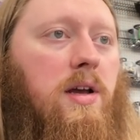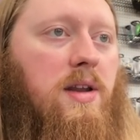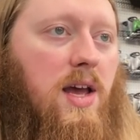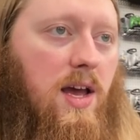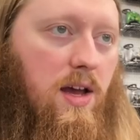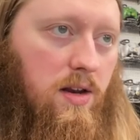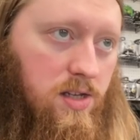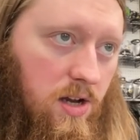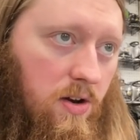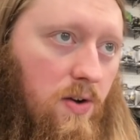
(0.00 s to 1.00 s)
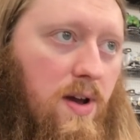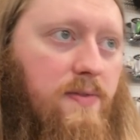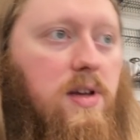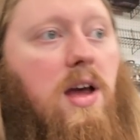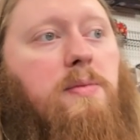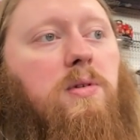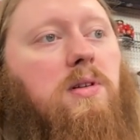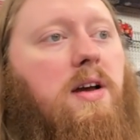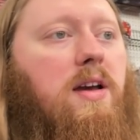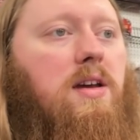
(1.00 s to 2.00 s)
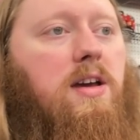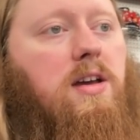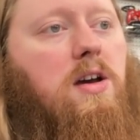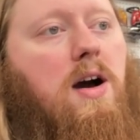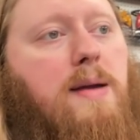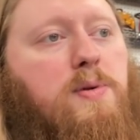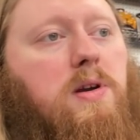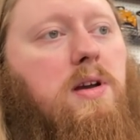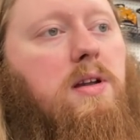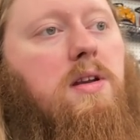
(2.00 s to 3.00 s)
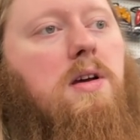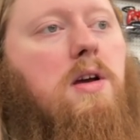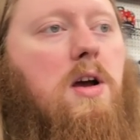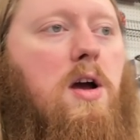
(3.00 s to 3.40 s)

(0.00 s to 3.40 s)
a Nintendo A V cable, and a Hyperkin